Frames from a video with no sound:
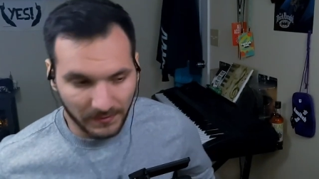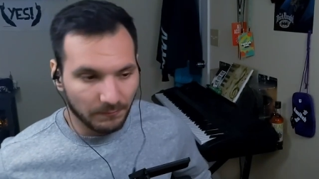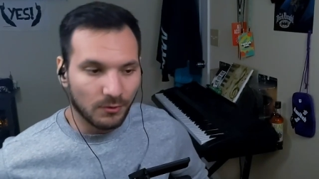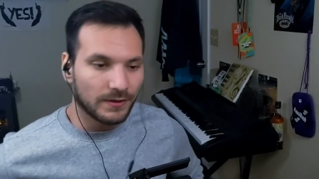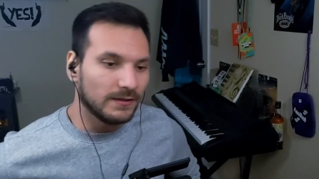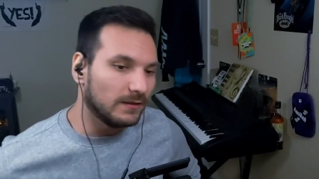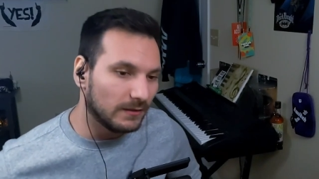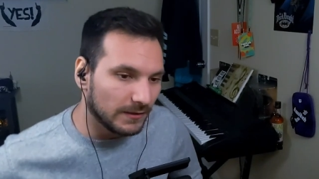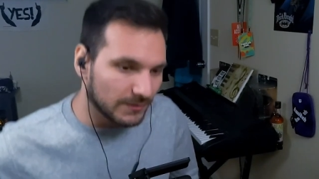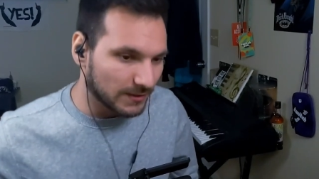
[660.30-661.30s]
Morty
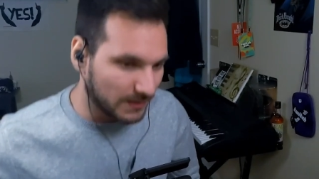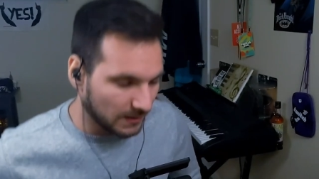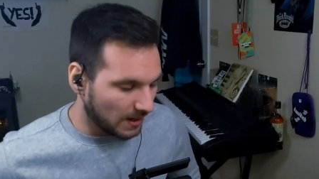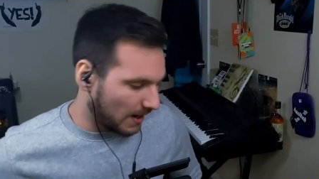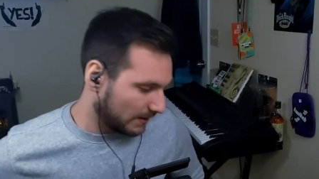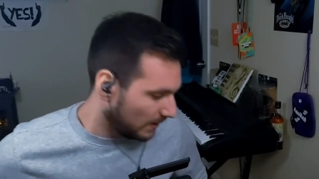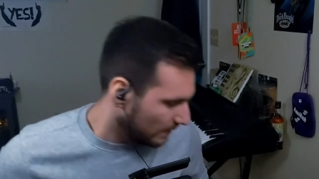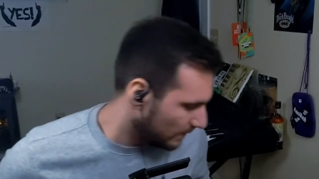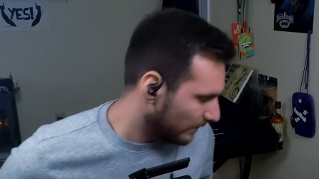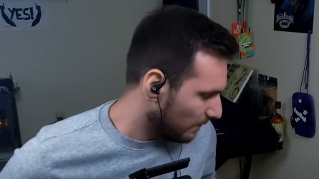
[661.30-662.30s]
literally just... I
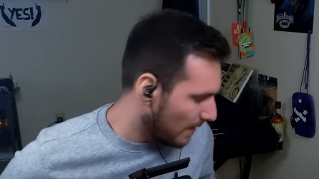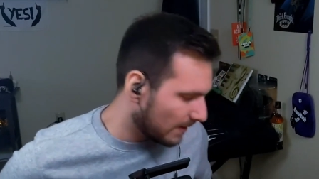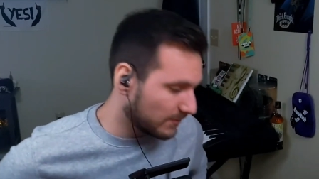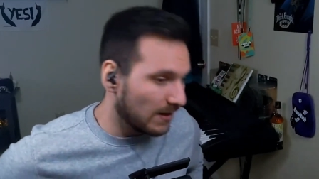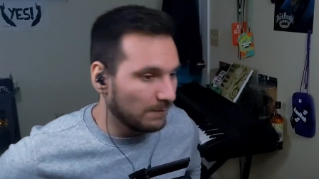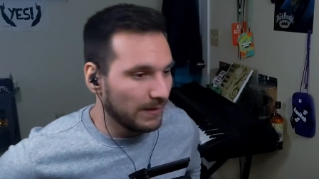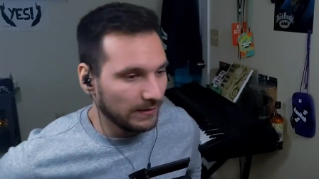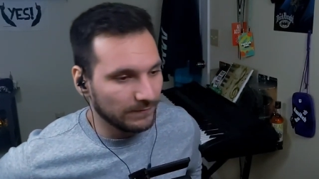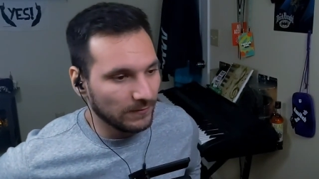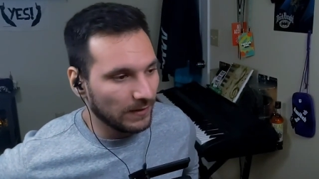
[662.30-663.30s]
can't even imagine how
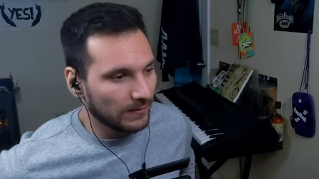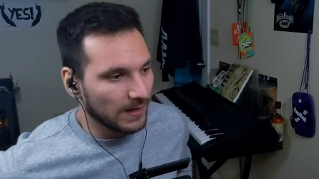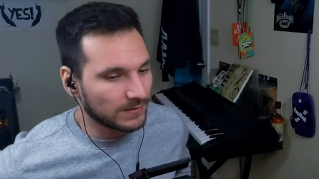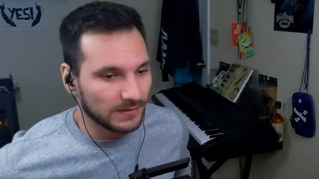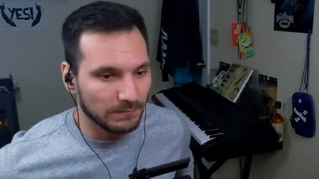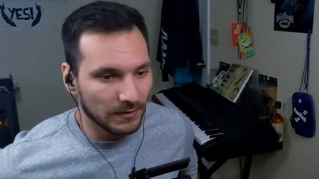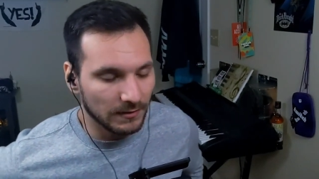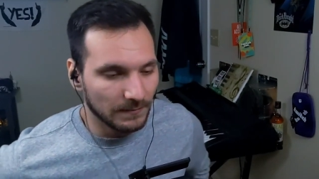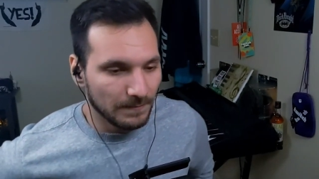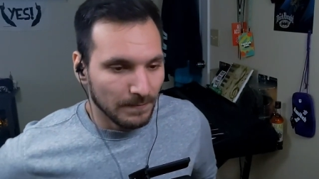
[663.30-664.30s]
painful that would actually be.